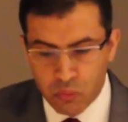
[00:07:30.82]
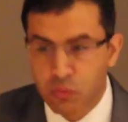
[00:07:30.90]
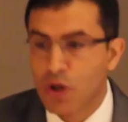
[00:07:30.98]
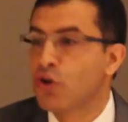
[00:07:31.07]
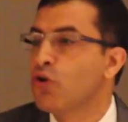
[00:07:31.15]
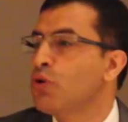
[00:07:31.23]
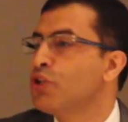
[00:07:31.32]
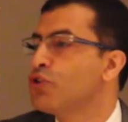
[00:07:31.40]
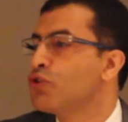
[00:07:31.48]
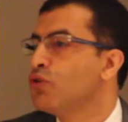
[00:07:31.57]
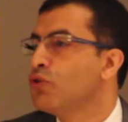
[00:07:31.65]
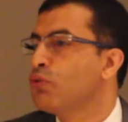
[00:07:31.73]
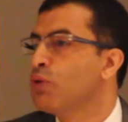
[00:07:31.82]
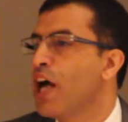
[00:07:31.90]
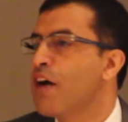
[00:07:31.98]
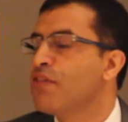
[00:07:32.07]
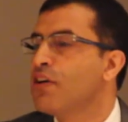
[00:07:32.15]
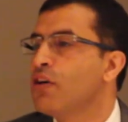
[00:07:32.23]
We're going to, we
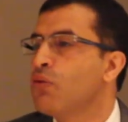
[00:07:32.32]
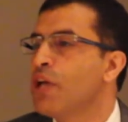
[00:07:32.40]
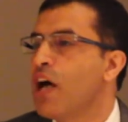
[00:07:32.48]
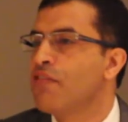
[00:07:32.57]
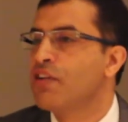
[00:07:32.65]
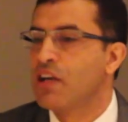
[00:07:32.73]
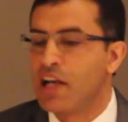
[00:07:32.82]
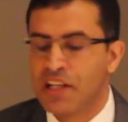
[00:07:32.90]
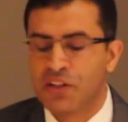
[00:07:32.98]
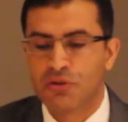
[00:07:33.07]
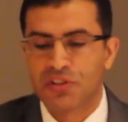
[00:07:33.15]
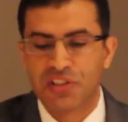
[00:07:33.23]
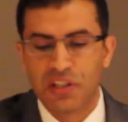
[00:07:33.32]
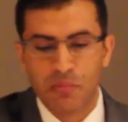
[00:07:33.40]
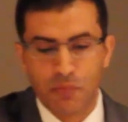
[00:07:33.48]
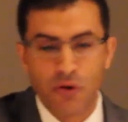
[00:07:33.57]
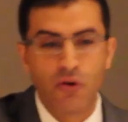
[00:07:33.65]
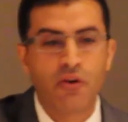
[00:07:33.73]
have an interesting
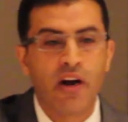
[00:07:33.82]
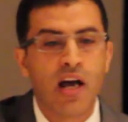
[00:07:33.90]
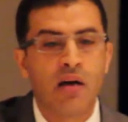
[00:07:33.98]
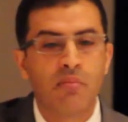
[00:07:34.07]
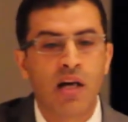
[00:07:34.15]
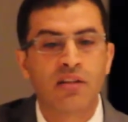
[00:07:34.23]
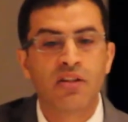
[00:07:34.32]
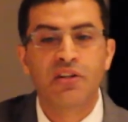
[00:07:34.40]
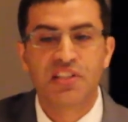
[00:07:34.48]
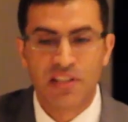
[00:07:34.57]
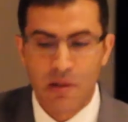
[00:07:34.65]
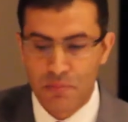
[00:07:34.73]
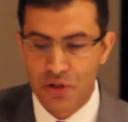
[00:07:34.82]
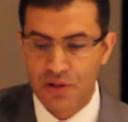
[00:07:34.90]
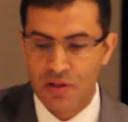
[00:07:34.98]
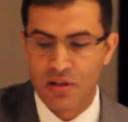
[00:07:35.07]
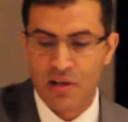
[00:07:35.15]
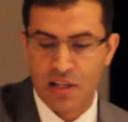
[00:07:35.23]
program at the
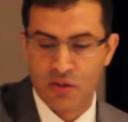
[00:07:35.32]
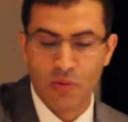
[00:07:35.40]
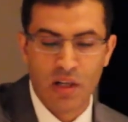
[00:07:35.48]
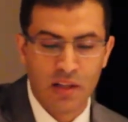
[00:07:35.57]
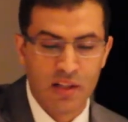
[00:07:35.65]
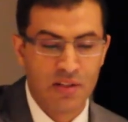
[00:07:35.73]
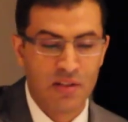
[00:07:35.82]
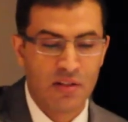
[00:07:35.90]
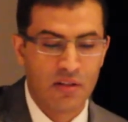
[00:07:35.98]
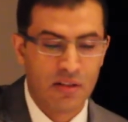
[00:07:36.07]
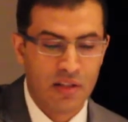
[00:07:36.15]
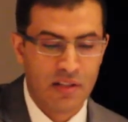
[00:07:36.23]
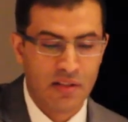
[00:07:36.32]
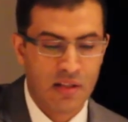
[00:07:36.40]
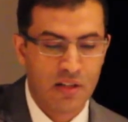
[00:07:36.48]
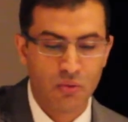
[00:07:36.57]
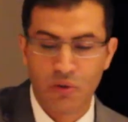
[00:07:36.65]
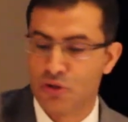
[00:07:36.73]
reception as well
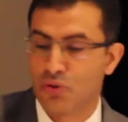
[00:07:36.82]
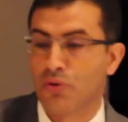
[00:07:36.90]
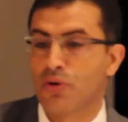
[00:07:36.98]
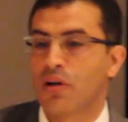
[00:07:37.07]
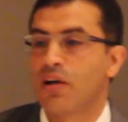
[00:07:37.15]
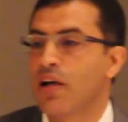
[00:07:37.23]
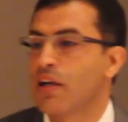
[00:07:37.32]
that we're sure